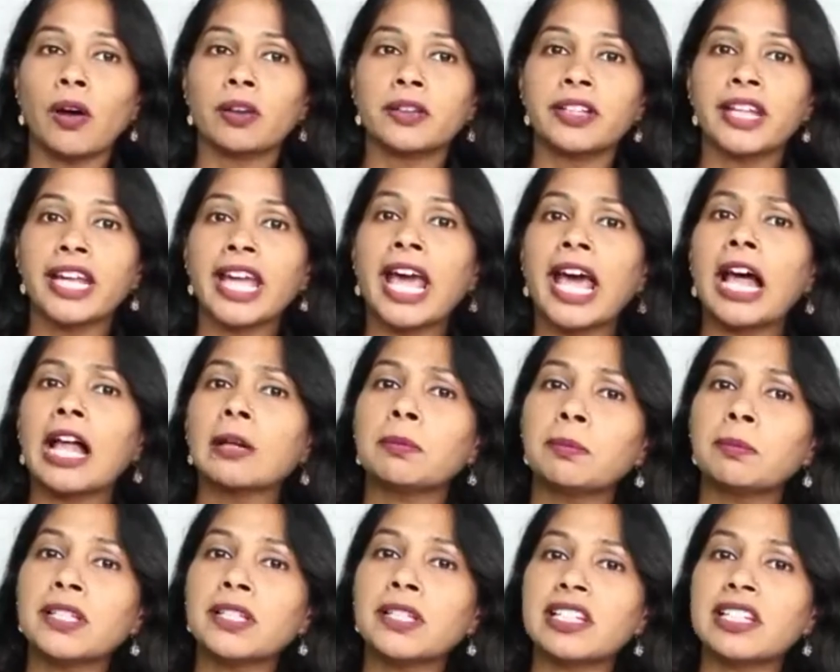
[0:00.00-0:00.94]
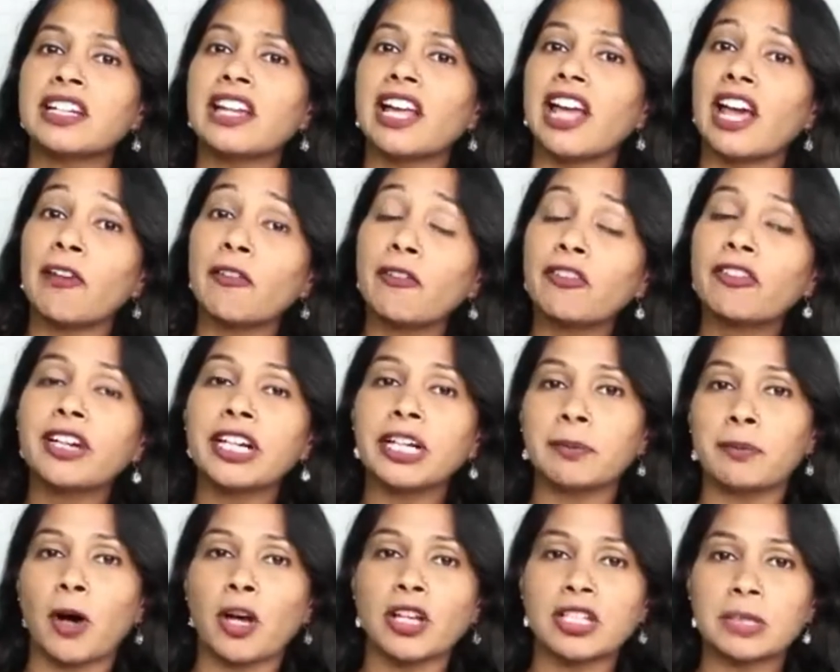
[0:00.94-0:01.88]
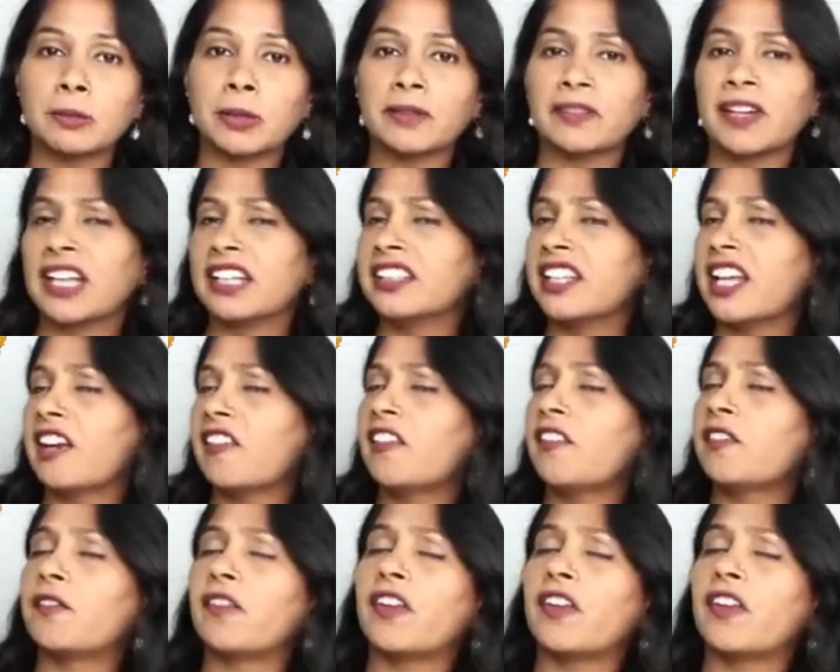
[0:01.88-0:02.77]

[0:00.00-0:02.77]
they help us in every possible way, and they're